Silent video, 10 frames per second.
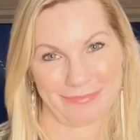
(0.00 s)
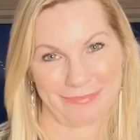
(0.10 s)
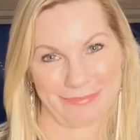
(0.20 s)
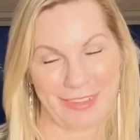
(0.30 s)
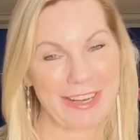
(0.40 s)

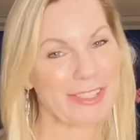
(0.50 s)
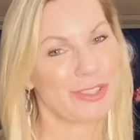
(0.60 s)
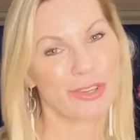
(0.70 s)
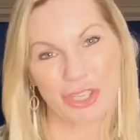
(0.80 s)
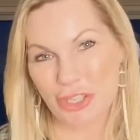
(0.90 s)
And it's
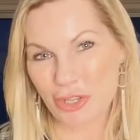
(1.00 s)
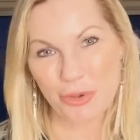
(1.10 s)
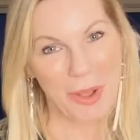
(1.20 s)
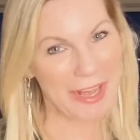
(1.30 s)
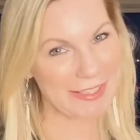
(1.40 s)
not just
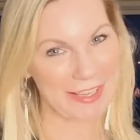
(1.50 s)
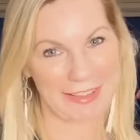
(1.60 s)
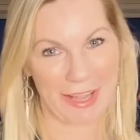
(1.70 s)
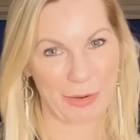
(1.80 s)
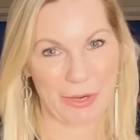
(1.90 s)
you asking
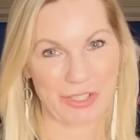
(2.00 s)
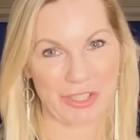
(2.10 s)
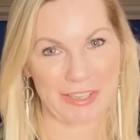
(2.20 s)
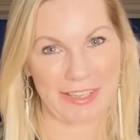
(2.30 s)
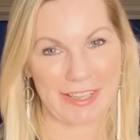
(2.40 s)
that
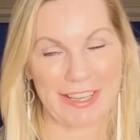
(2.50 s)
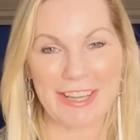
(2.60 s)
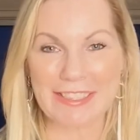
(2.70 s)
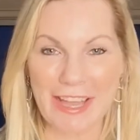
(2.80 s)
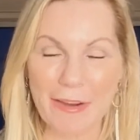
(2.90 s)
question.
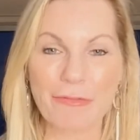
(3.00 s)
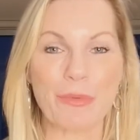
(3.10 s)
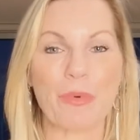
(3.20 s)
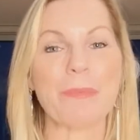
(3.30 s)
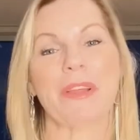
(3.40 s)
It's every
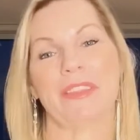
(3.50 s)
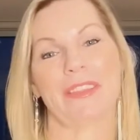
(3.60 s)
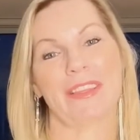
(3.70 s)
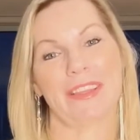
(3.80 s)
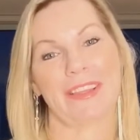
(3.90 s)
woman,
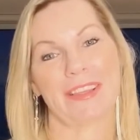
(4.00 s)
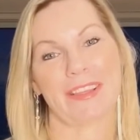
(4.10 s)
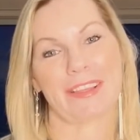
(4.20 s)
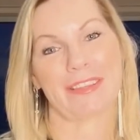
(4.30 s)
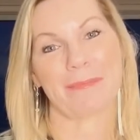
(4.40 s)

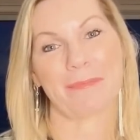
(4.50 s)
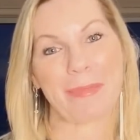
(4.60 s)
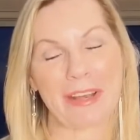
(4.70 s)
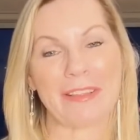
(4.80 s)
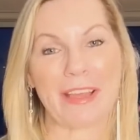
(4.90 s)

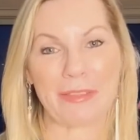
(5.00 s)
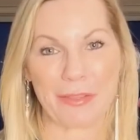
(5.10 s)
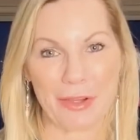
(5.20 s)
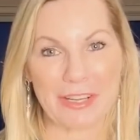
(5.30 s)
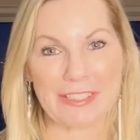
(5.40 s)
men in their
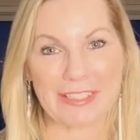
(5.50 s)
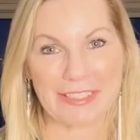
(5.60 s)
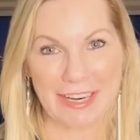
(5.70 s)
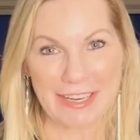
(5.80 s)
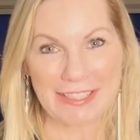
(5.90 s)
30s are
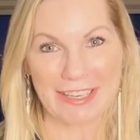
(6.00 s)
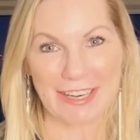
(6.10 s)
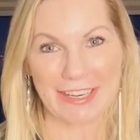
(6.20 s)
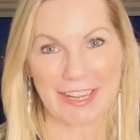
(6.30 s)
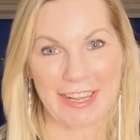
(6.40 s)

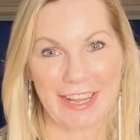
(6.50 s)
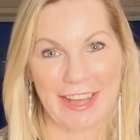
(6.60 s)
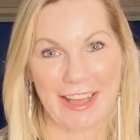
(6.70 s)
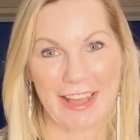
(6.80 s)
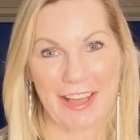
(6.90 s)
dating,
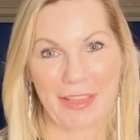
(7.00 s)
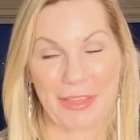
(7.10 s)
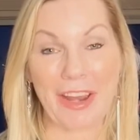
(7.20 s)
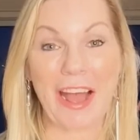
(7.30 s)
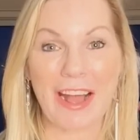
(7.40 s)

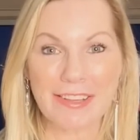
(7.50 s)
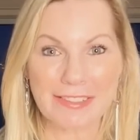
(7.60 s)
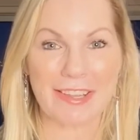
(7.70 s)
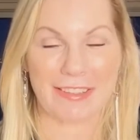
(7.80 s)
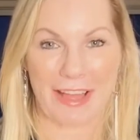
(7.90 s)
that are
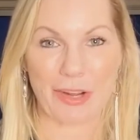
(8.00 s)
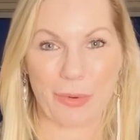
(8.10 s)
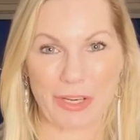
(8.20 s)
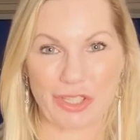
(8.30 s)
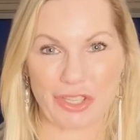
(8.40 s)
asking that
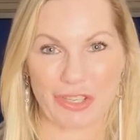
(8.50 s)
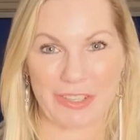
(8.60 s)
question.